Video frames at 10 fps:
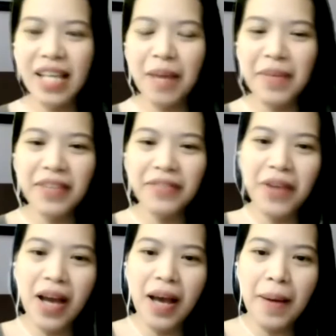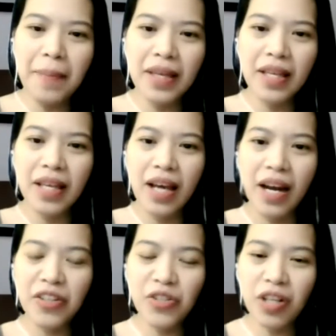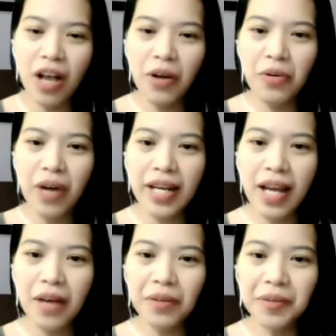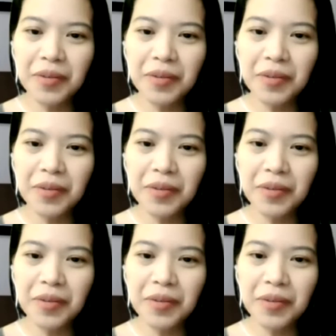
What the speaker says: coming from, are you in Chicago right now?